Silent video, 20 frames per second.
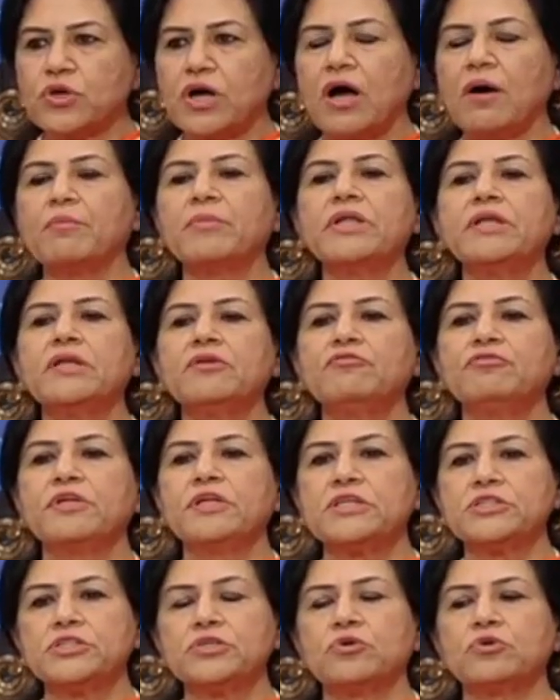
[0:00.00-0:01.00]
come in,
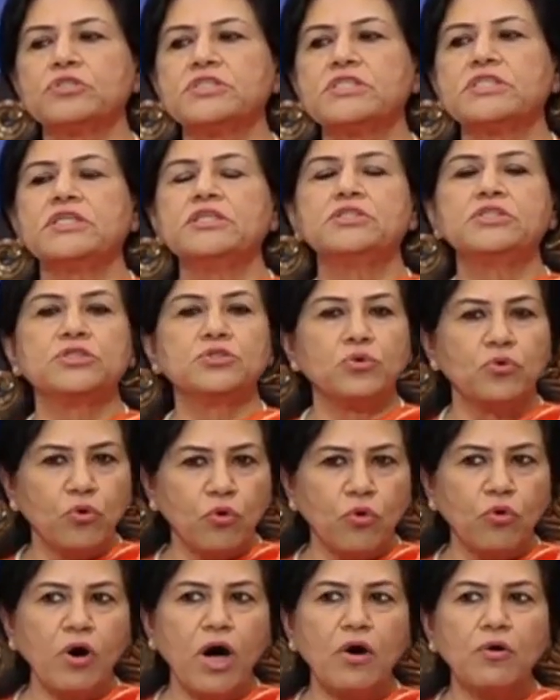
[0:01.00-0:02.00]
finished goods need to
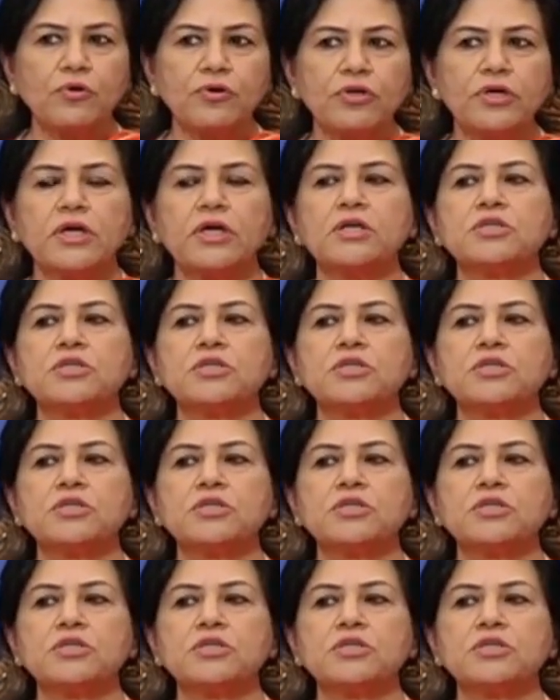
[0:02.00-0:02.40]
go out.